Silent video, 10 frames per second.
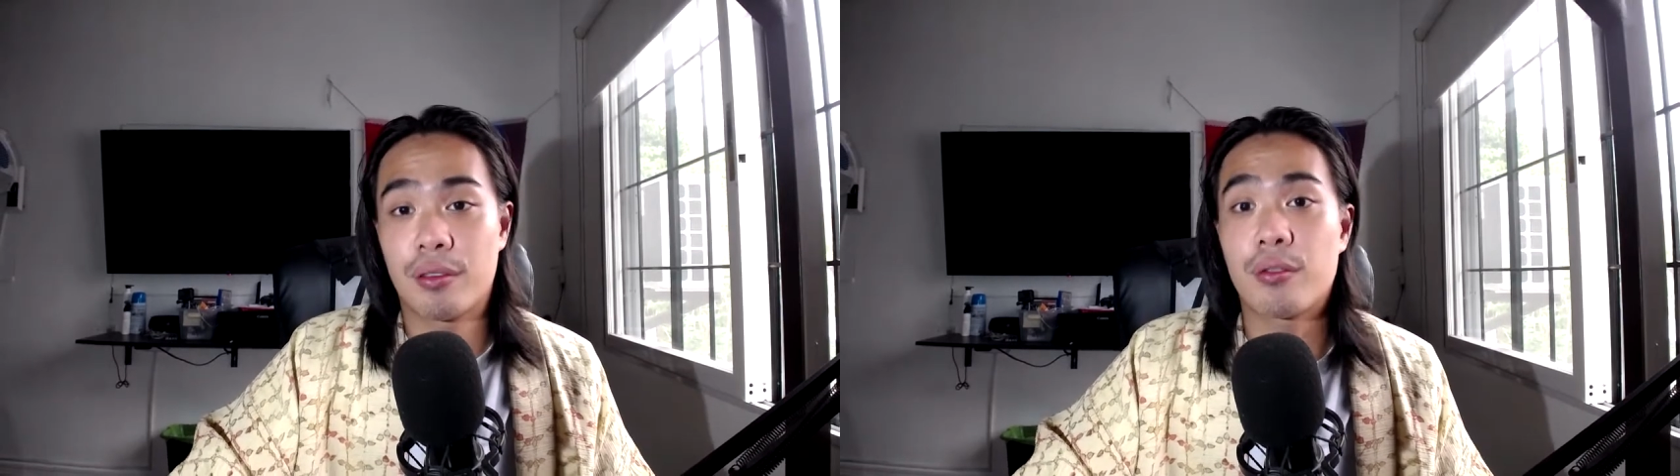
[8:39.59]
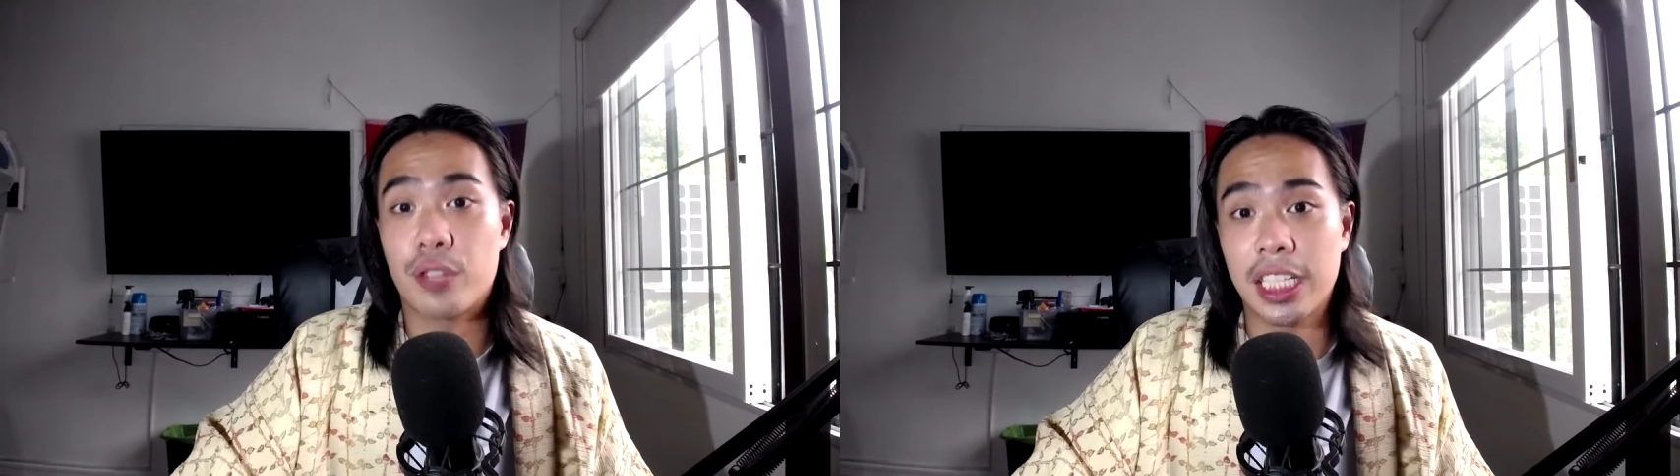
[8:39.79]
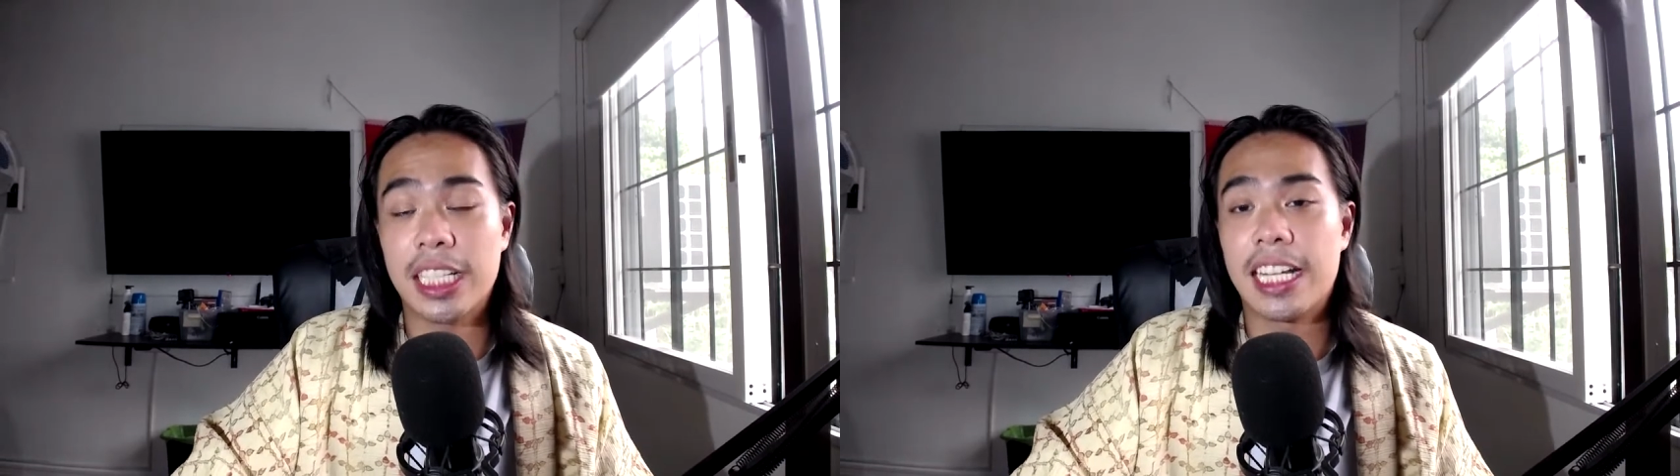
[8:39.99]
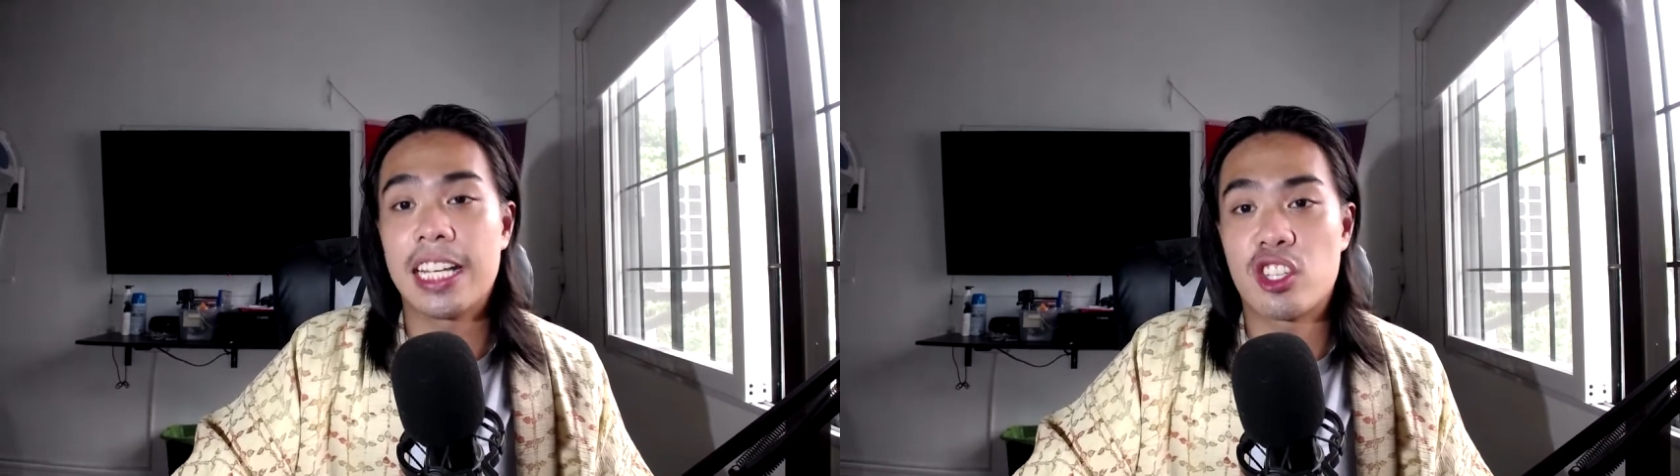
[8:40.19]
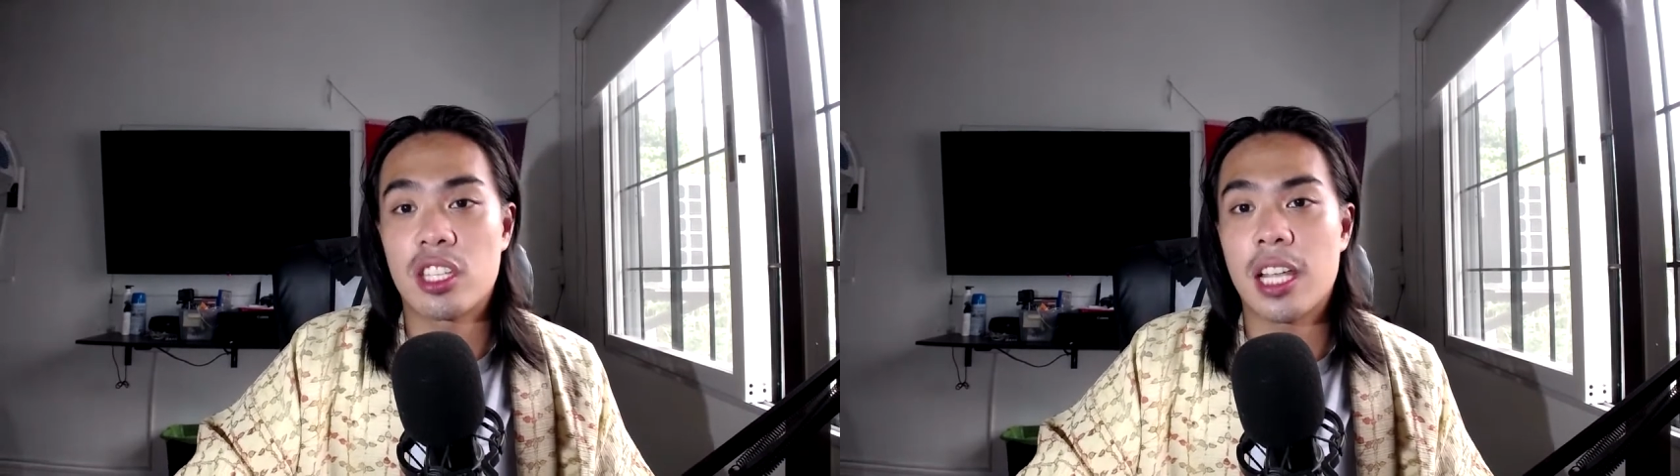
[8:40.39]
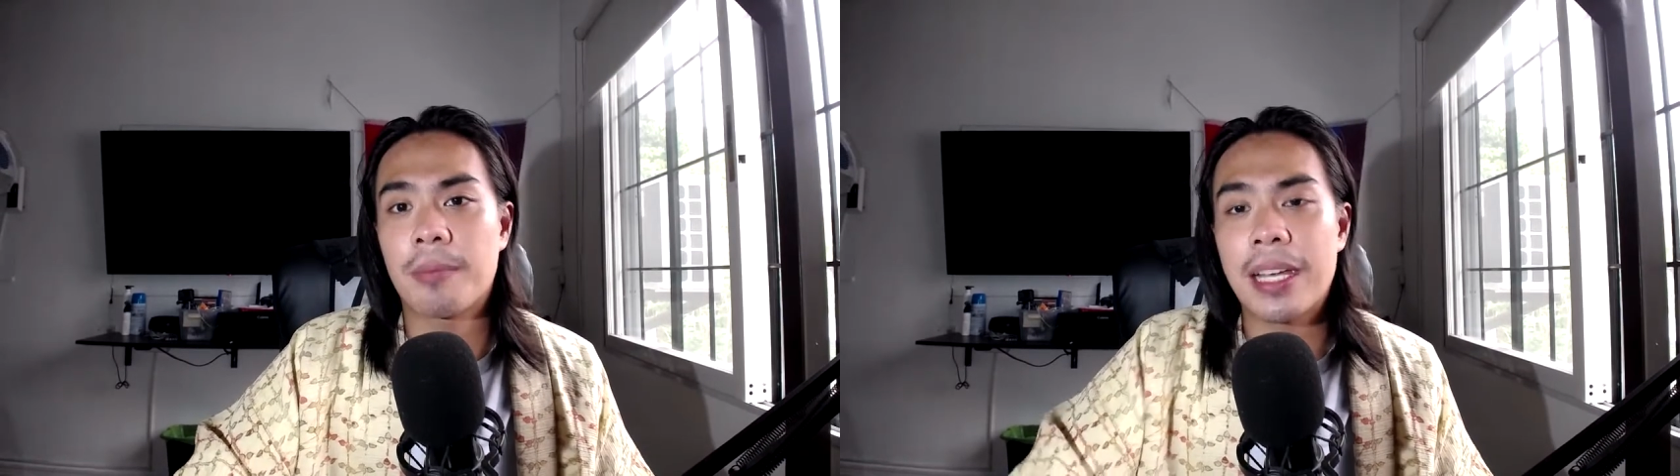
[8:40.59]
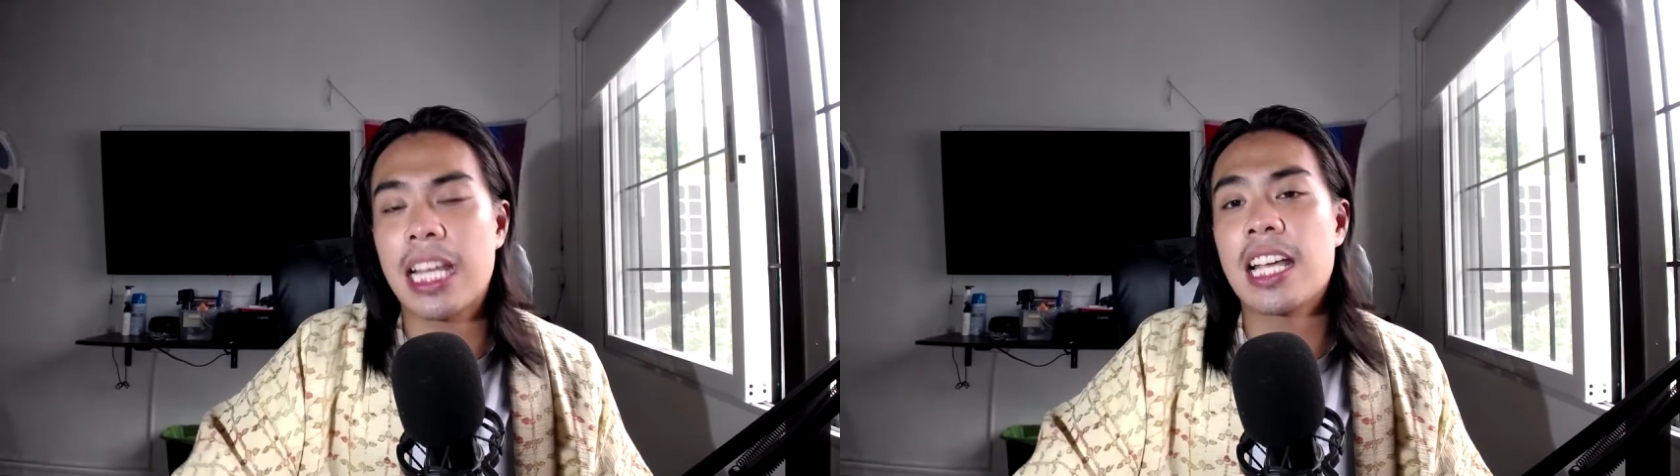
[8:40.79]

really is just like making a